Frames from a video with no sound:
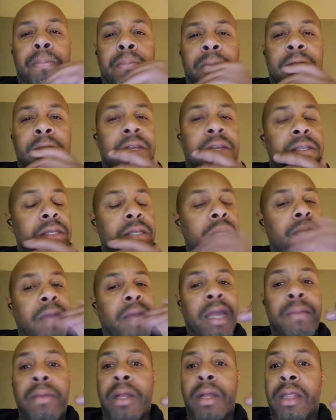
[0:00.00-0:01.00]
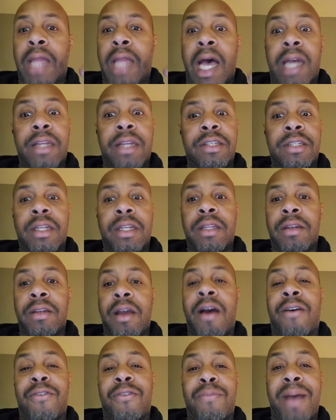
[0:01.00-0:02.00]
Because it may be a lot of selling
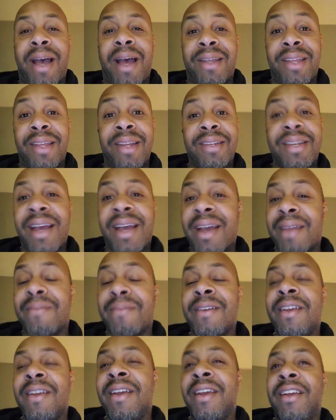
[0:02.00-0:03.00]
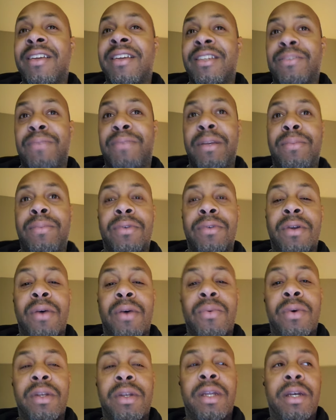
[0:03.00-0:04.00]
off by that time because people don't
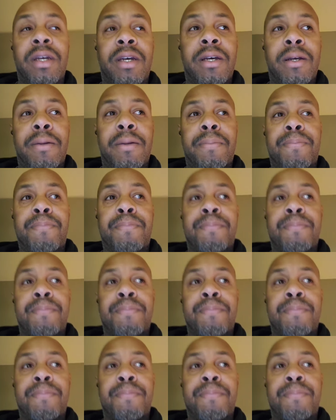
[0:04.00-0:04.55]
want to,